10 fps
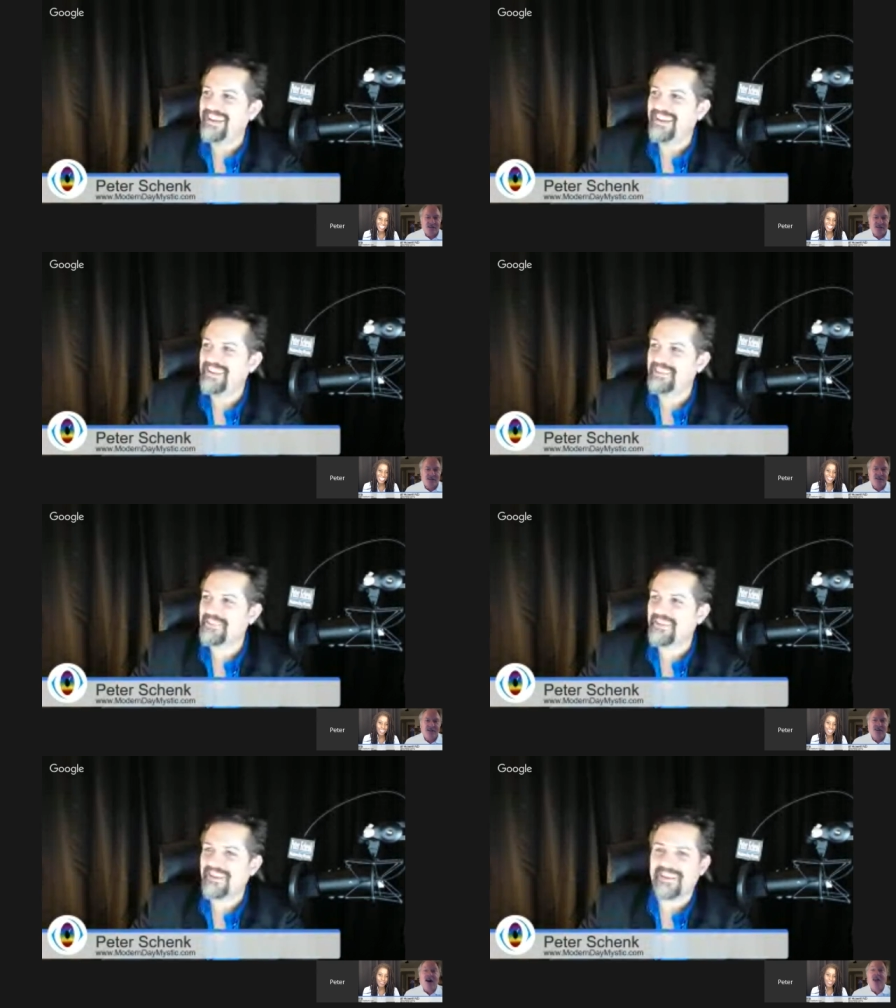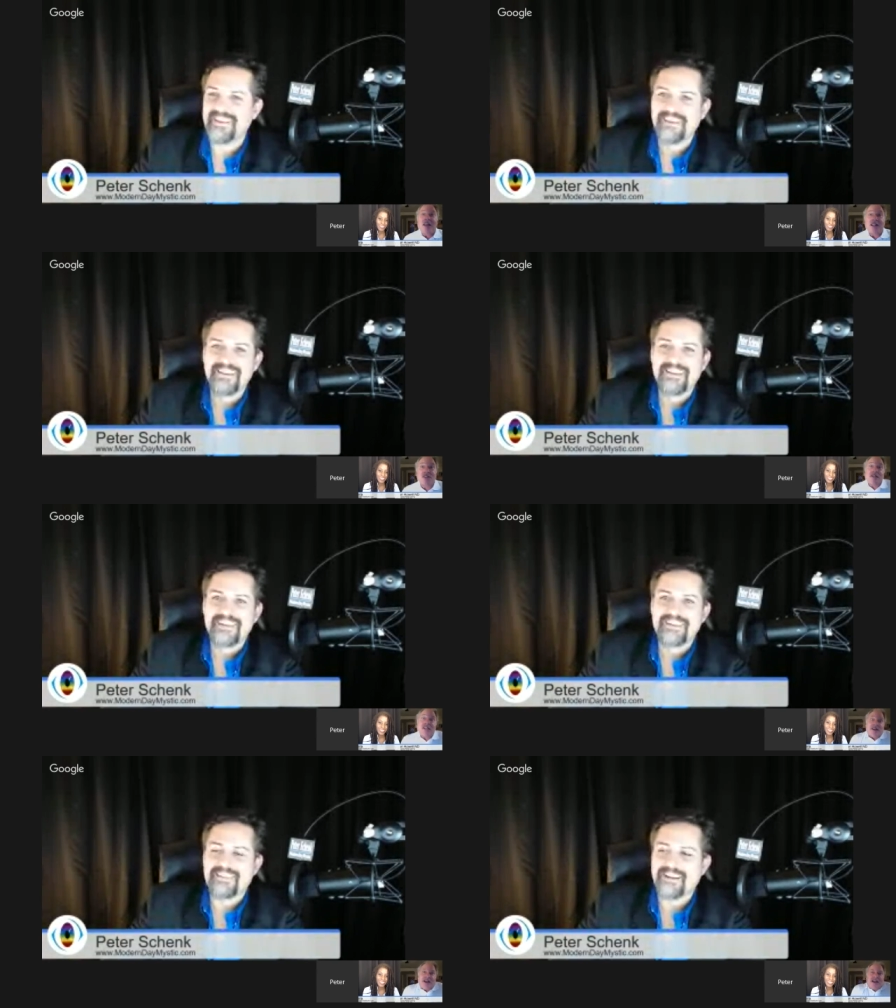Doctor Howell, how
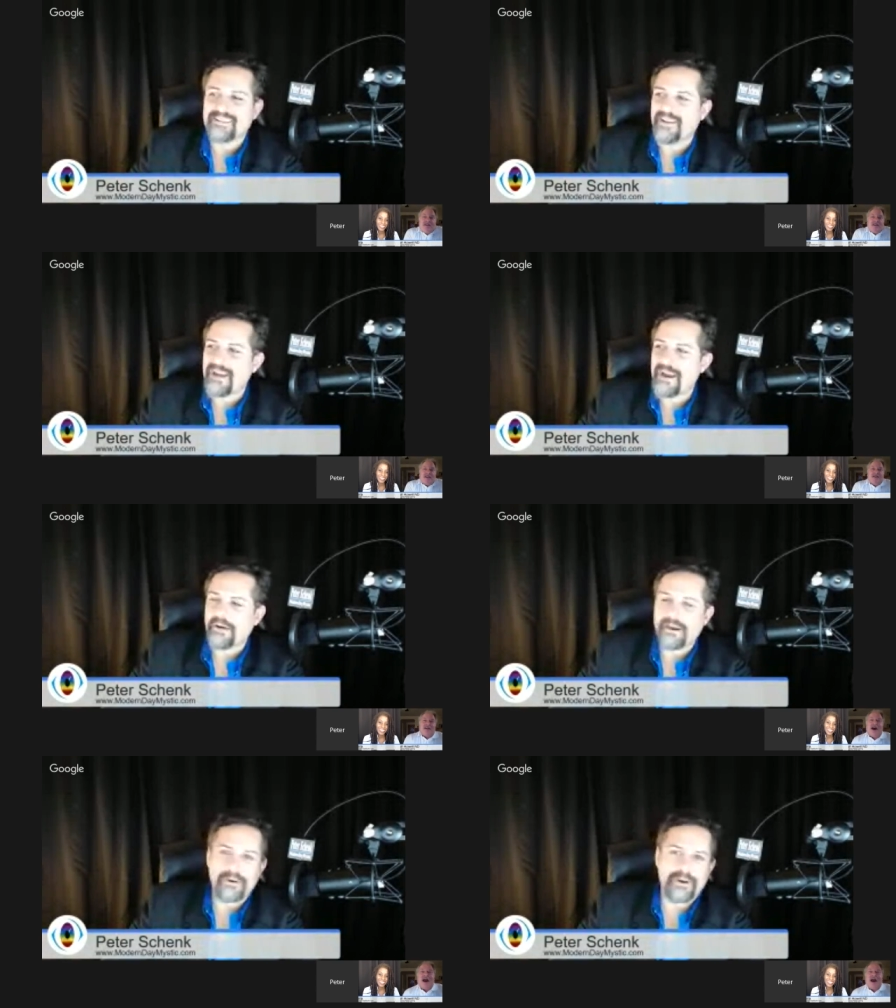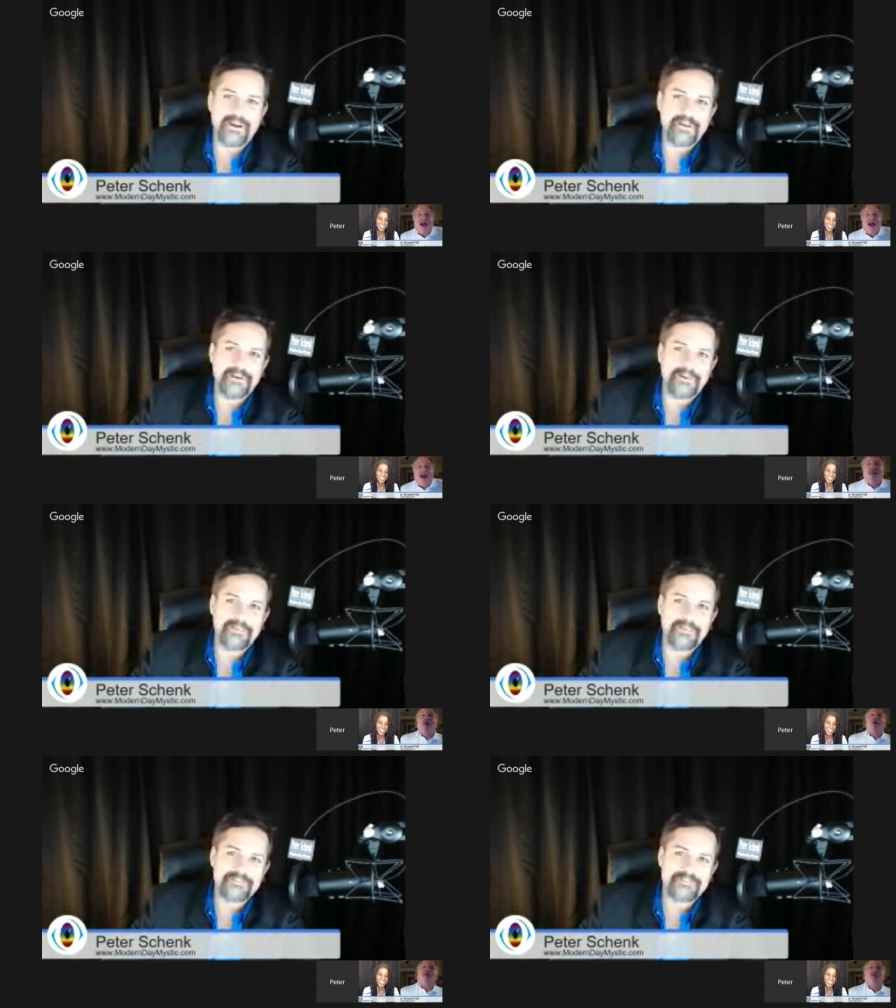are you? I, I,
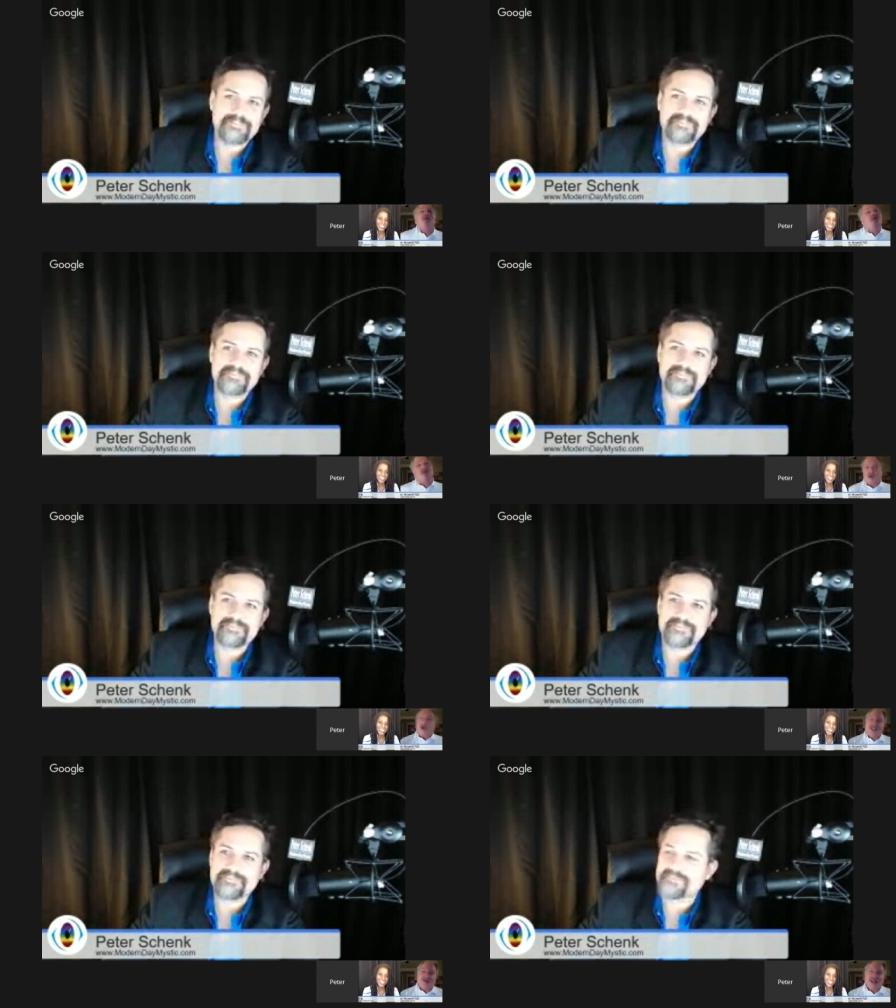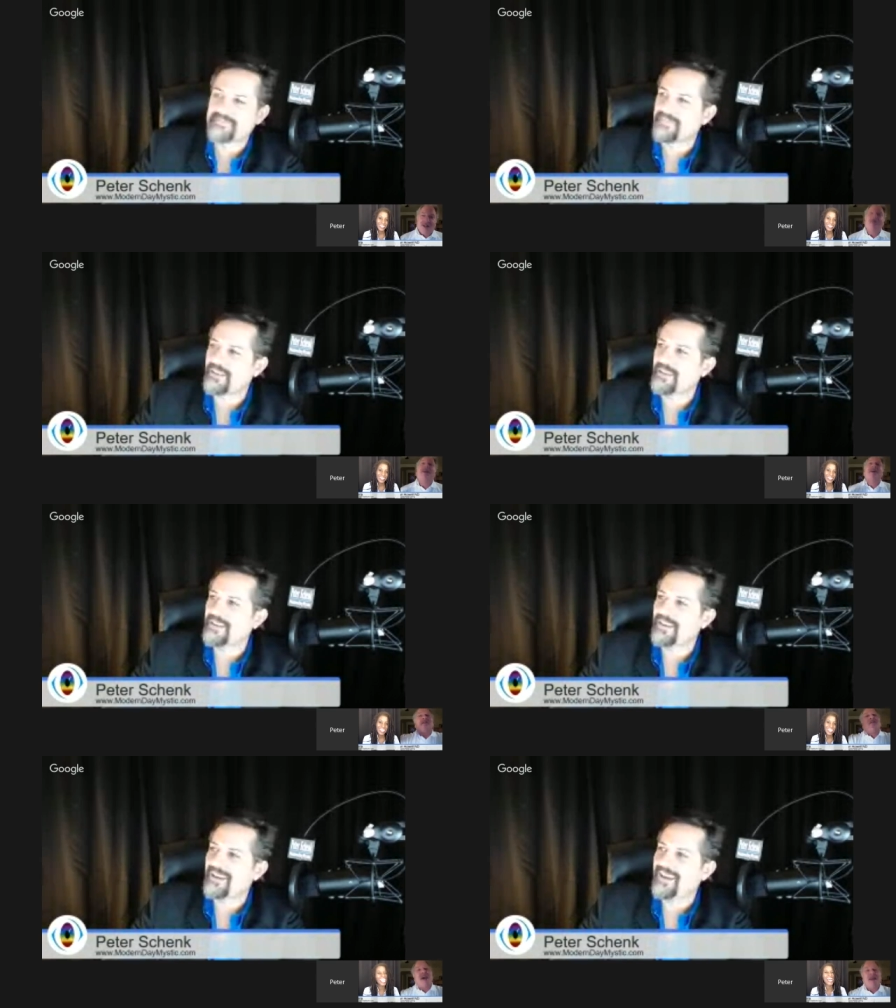frustrated, but other than
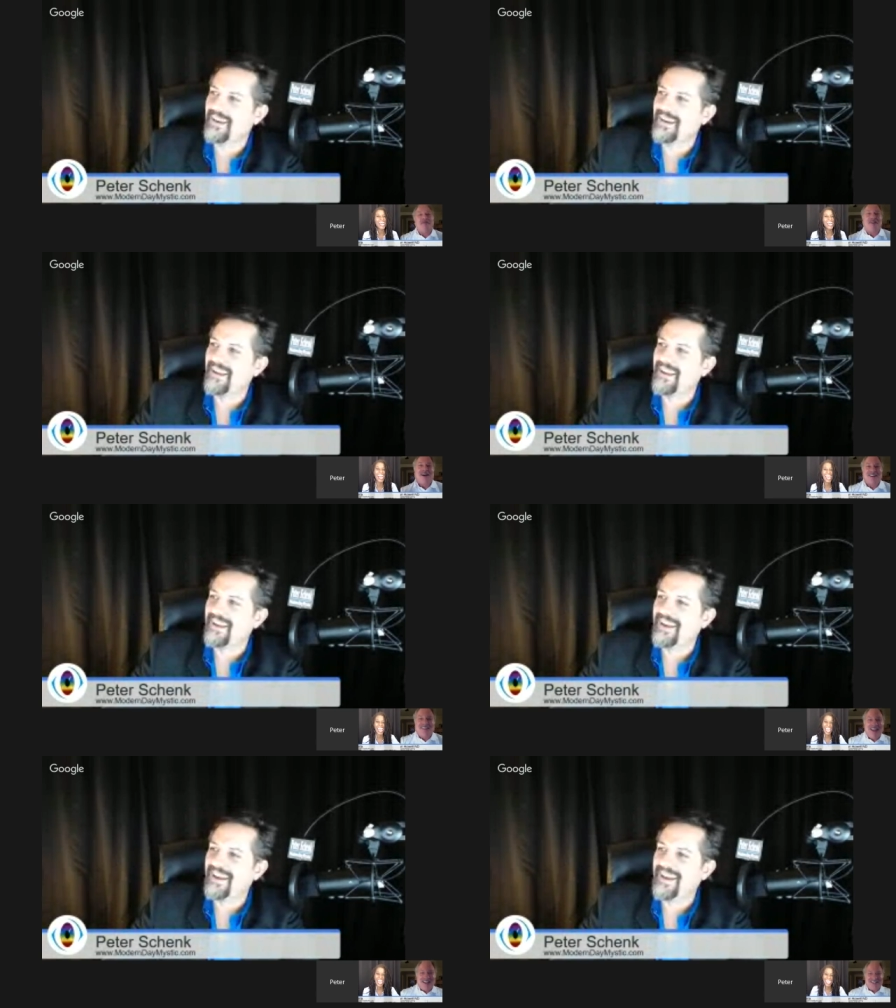that, I'm fine, thanks.